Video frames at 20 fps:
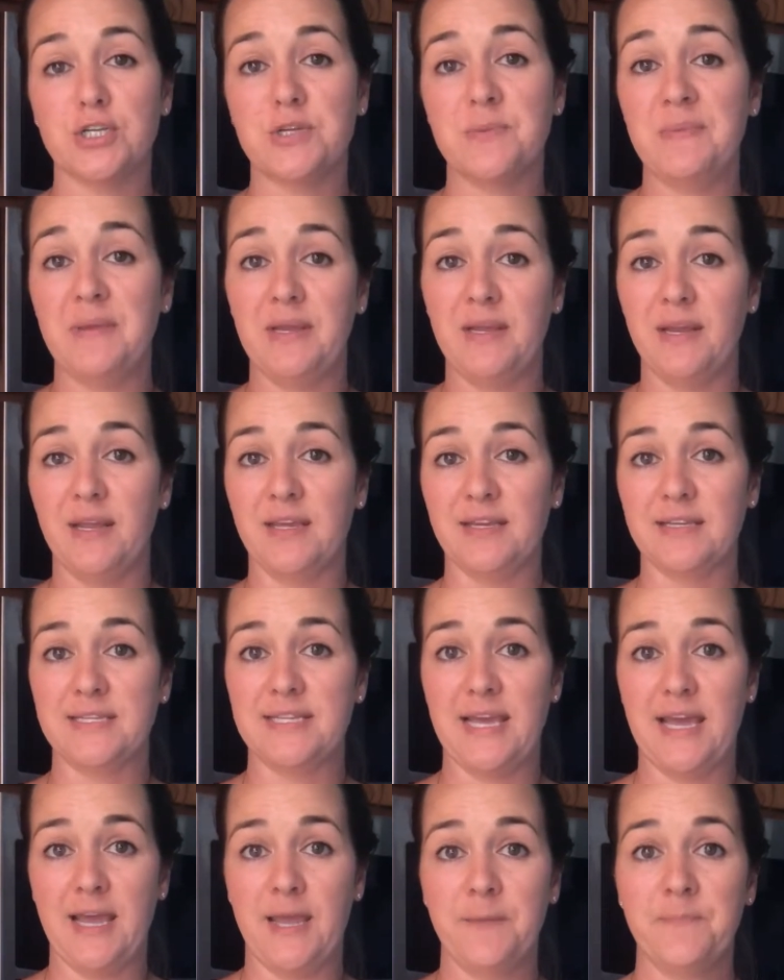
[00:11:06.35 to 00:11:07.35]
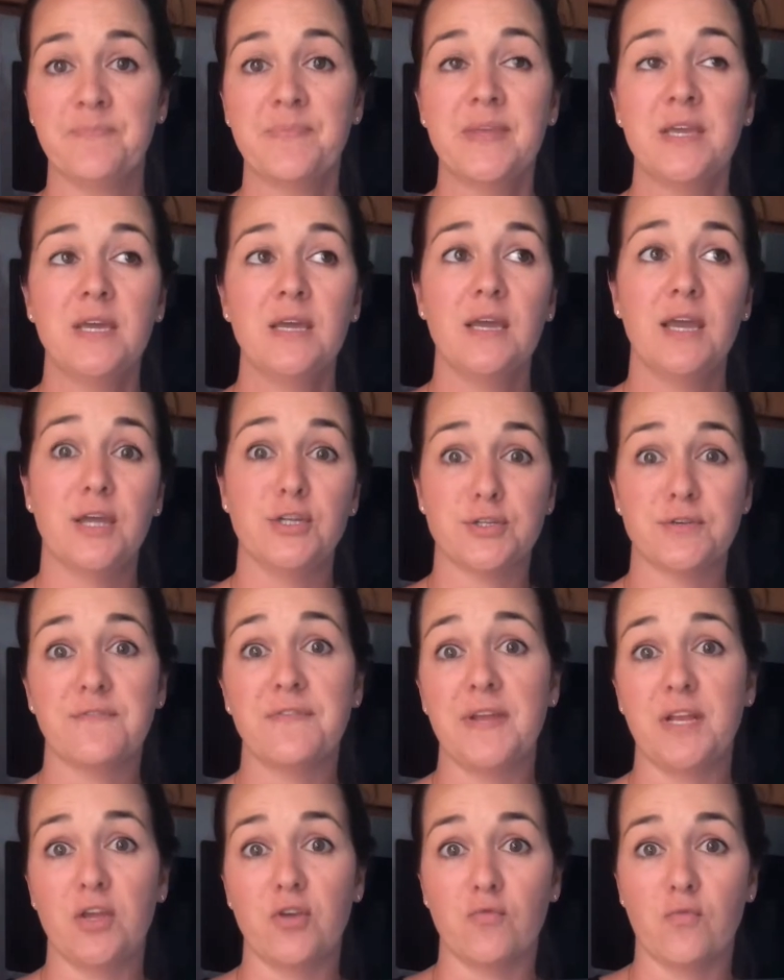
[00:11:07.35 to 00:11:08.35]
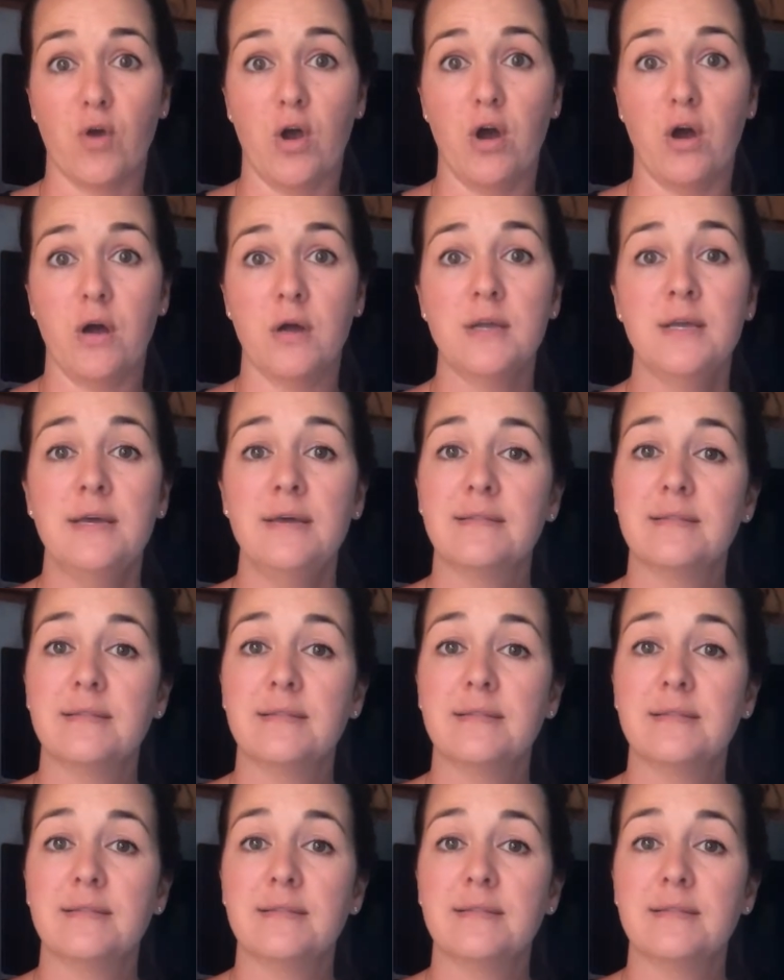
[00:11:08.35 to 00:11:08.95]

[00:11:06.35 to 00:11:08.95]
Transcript: should be eating a day and you're feeding raw,